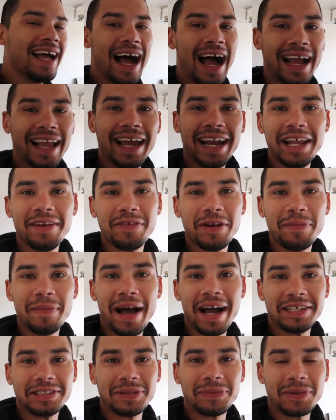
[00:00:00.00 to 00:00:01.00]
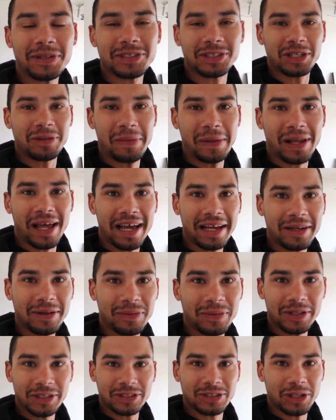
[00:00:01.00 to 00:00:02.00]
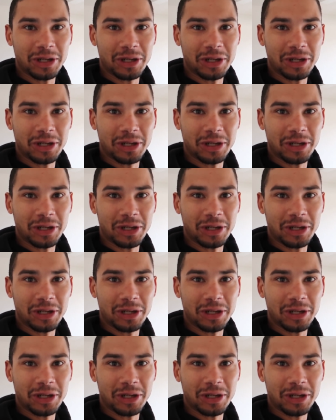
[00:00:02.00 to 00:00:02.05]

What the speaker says: I can't even imagine what it's gonna be like when this